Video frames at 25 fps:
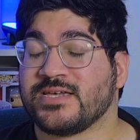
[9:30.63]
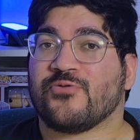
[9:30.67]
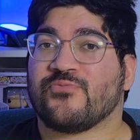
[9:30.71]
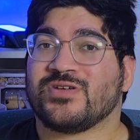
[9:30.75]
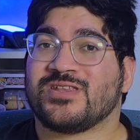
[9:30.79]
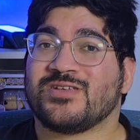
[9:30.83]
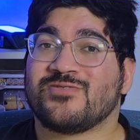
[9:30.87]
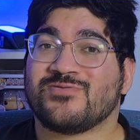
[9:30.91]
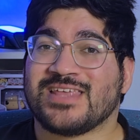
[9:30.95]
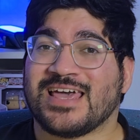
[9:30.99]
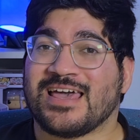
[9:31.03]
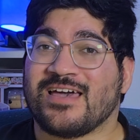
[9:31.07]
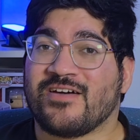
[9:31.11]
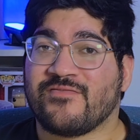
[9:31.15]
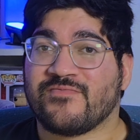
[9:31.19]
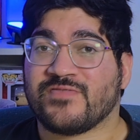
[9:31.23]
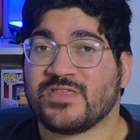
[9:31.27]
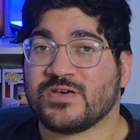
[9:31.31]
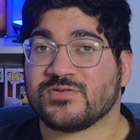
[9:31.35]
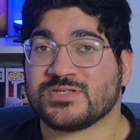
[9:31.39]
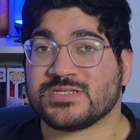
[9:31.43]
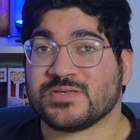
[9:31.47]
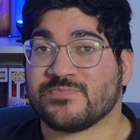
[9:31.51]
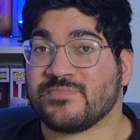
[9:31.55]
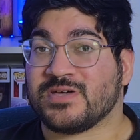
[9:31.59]
We don't have
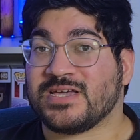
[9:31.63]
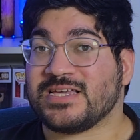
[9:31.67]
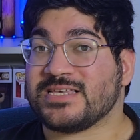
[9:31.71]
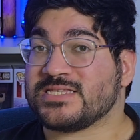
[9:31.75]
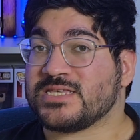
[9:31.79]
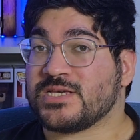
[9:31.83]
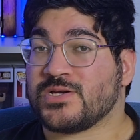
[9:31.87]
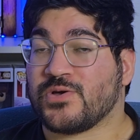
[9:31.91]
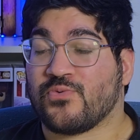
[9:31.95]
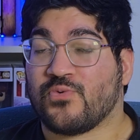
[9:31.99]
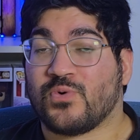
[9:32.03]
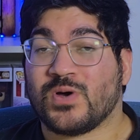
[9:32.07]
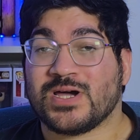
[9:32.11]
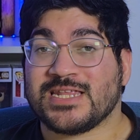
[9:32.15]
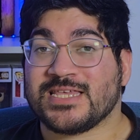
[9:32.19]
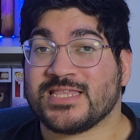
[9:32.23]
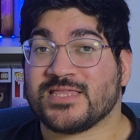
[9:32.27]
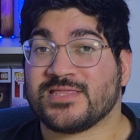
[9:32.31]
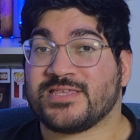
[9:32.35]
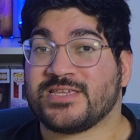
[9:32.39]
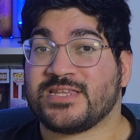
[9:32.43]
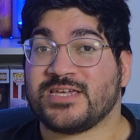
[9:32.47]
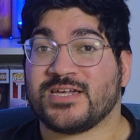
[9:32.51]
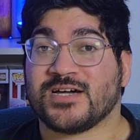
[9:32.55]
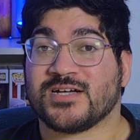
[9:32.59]
those amazing 1 in
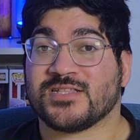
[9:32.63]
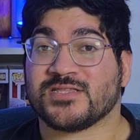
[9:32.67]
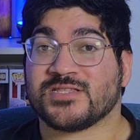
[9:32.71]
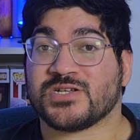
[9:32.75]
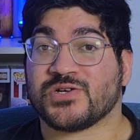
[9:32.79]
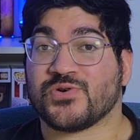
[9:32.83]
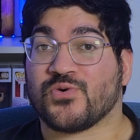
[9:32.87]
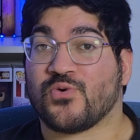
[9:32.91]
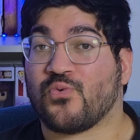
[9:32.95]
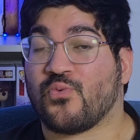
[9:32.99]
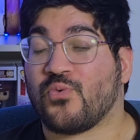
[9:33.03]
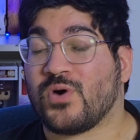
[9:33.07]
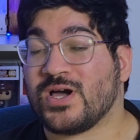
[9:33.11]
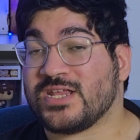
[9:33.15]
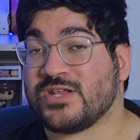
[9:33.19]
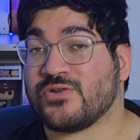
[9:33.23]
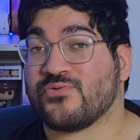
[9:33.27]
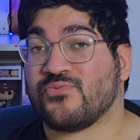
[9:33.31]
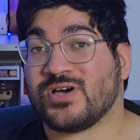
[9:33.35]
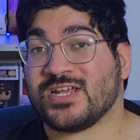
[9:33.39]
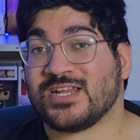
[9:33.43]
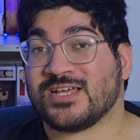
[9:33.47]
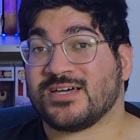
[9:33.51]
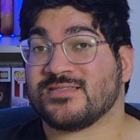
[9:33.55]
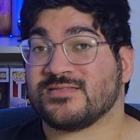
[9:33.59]
300 or 1 in
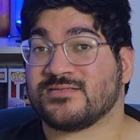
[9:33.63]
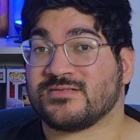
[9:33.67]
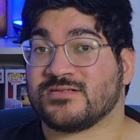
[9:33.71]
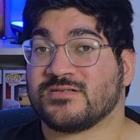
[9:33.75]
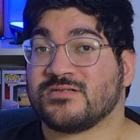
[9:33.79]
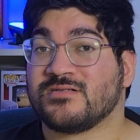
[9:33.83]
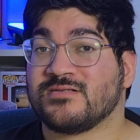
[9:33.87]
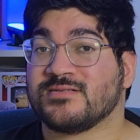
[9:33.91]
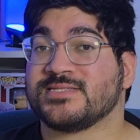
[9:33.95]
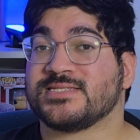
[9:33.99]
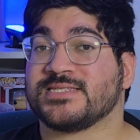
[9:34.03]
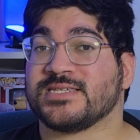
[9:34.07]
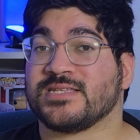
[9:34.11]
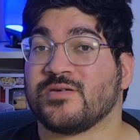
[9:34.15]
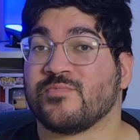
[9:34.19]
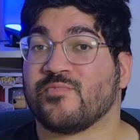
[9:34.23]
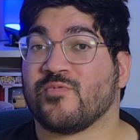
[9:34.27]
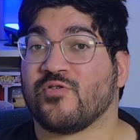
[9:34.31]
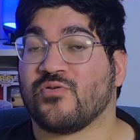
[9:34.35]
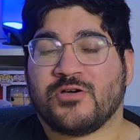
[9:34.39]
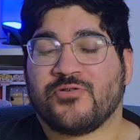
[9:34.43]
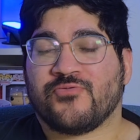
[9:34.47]
100 odds anymore.